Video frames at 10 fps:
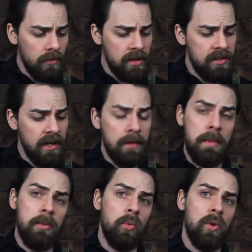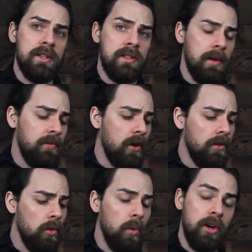is take it maybe one step
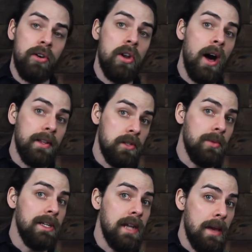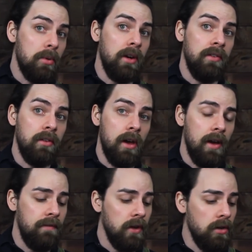farther, where you're not doing neighboring
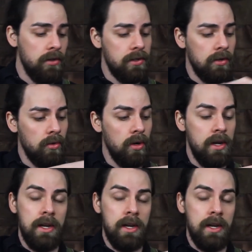fingers, so